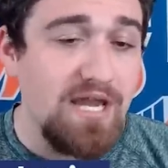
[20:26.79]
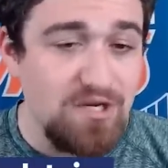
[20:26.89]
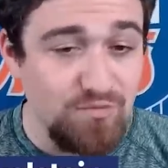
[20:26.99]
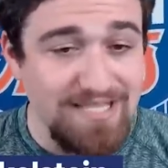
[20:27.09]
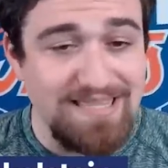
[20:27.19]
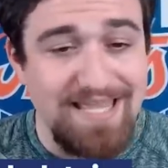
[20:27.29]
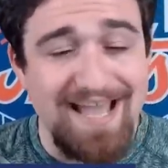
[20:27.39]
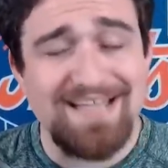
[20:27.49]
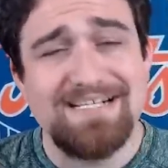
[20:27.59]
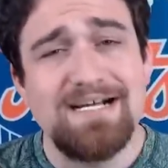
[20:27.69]
And with
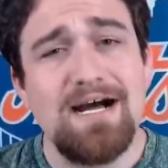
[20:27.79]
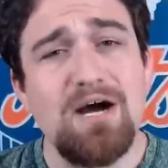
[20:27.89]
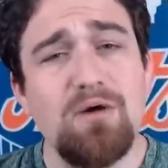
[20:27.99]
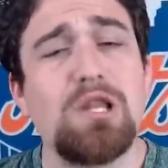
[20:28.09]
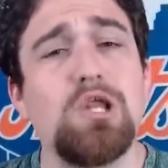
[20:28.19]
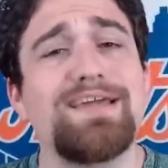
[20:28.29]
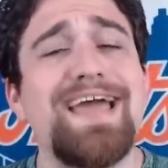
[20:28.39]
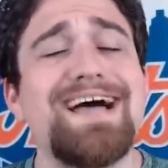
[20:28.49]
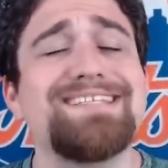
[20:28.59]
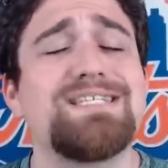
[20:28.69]
that, I want to look
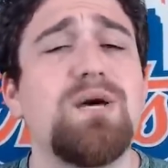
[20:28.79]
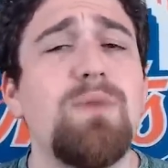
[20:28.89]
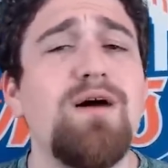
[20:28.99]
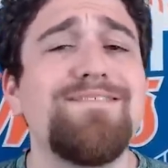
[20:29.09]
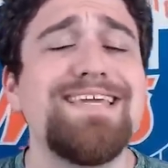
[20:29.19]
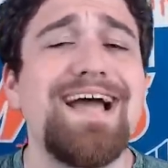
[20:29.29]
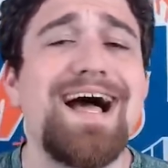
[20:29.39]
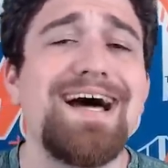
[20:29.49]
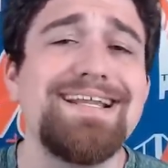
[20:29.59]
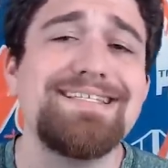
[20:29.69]
at some of the
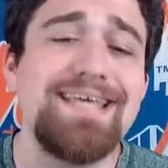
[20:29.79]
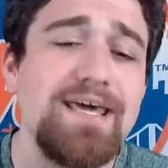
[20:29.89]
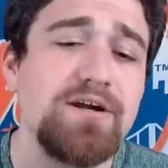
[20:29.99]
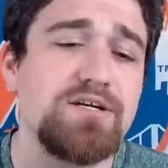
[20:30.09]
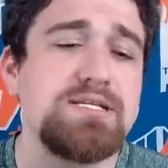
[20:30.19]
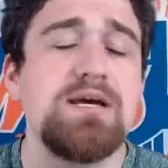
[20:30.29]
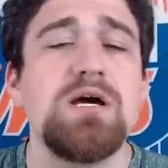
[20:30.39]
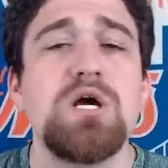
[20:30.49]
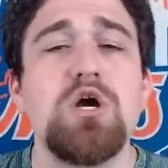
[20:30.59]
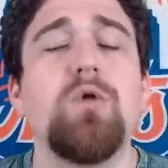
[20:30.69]
hottest hitters
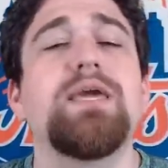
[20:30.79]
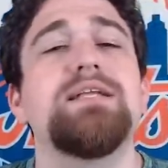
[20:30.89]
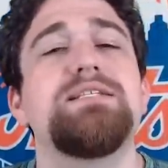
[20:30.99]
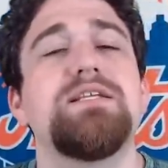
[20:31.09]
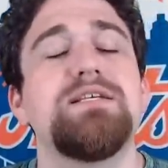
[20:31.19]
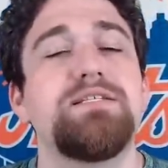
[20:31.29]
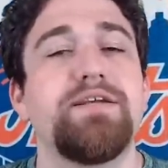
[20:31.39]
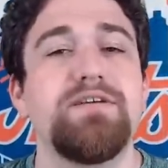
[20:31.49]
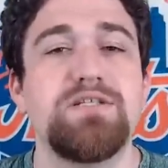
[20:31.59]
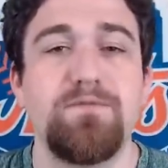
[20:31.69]
going into this series.